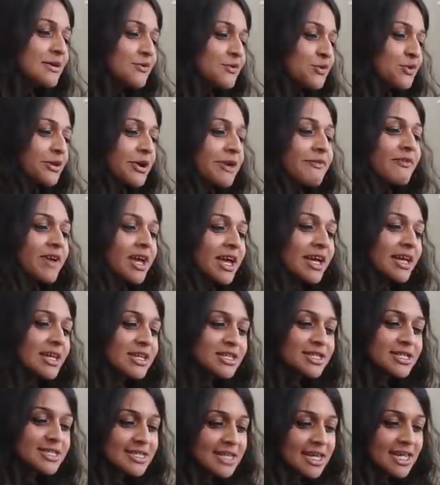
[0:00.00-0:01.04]

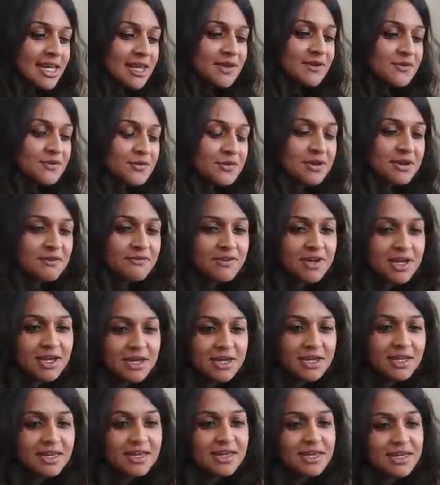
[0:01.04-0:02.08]
Forever. Just stay here forever.